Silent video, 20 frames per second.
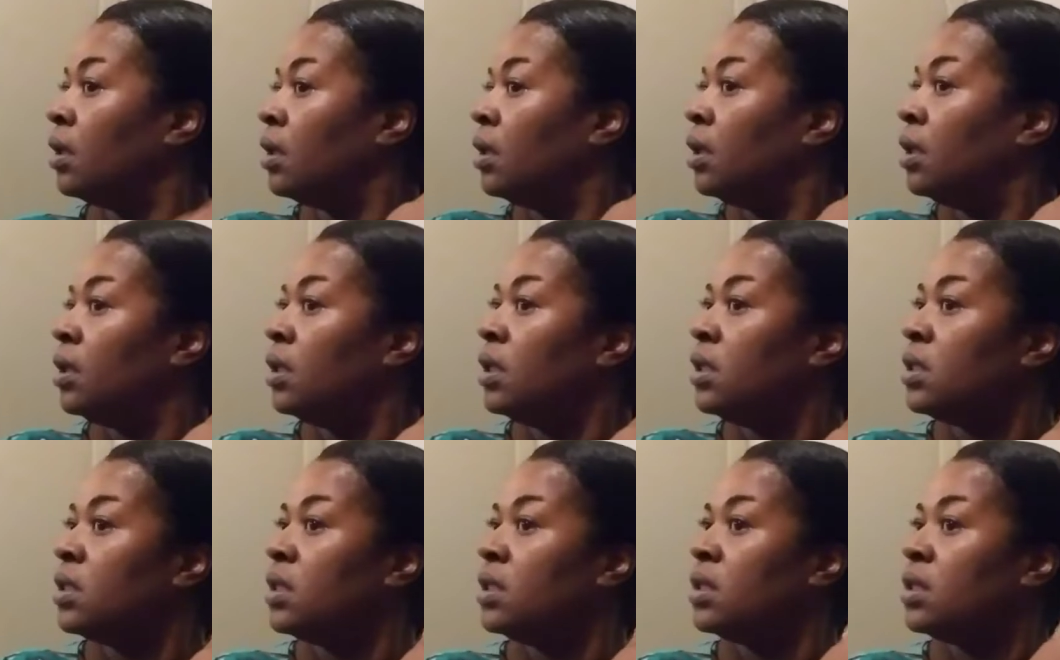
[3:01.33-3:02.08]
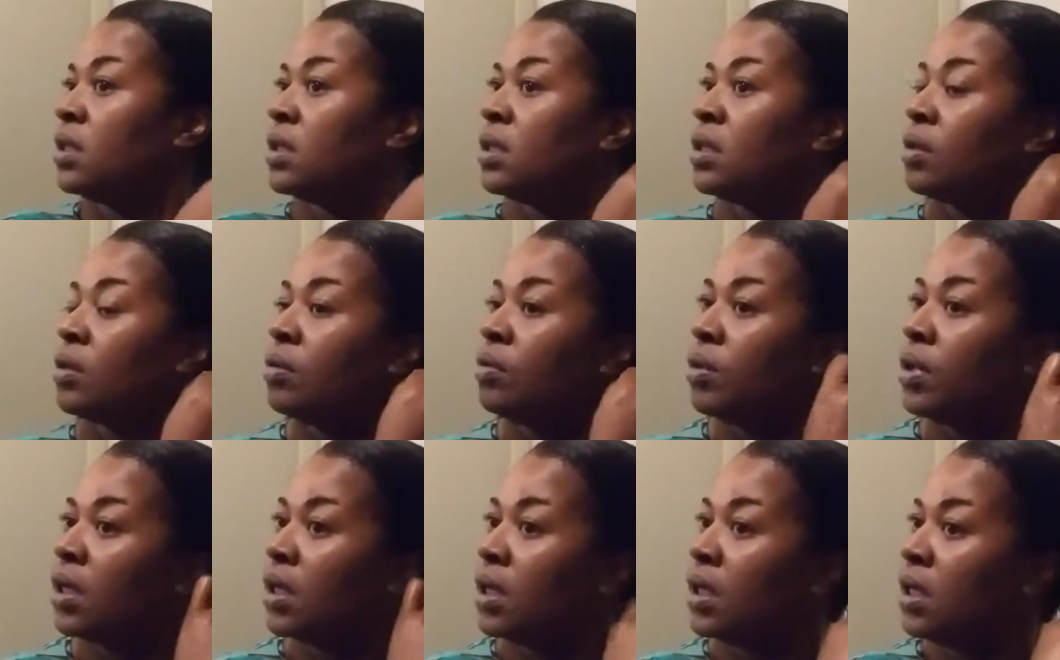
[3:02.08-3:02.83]
And this is just a
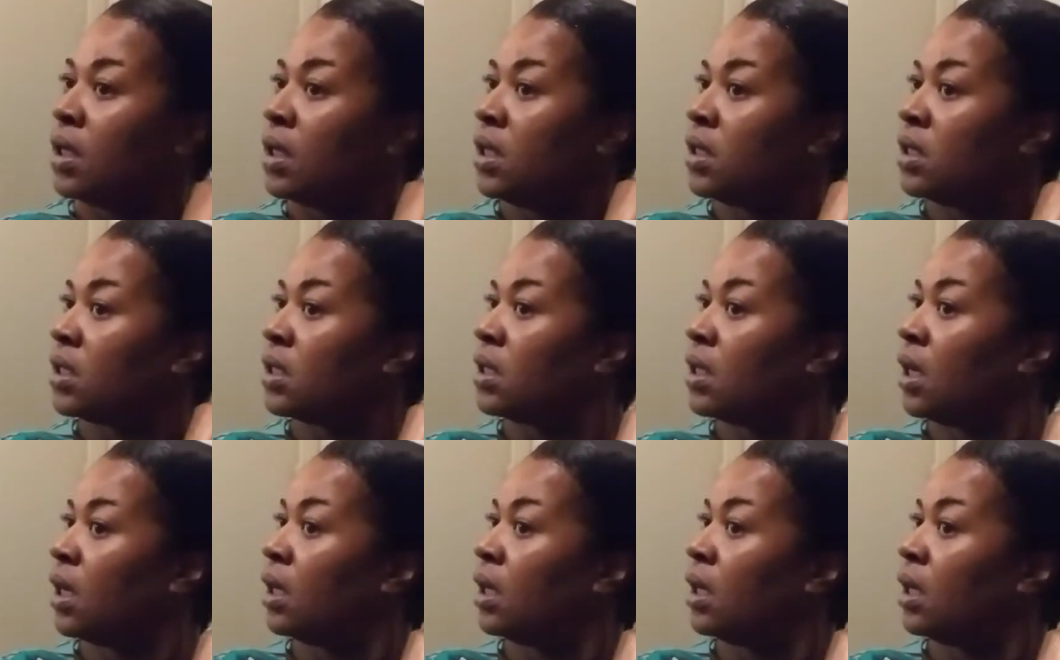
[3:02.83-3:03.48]
quick, easy